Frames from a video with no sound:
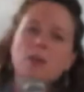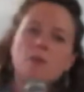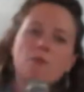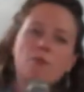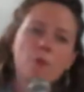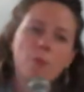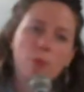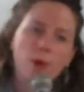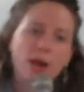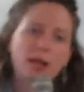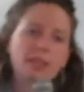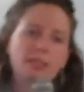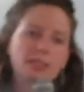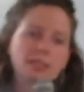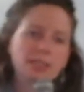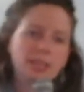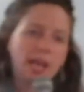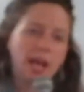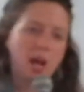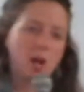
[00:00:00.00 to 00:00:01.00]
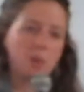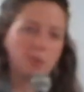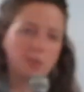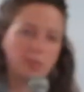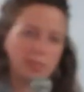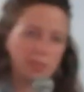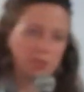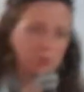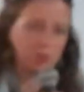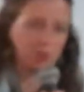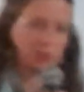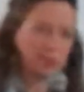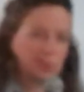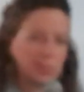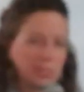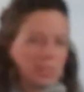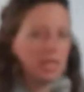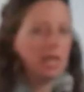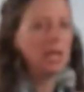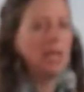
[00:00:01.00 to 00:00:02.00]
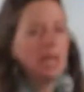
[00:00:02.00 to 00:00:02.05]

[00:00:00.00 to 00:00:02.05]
for pregnancy help centers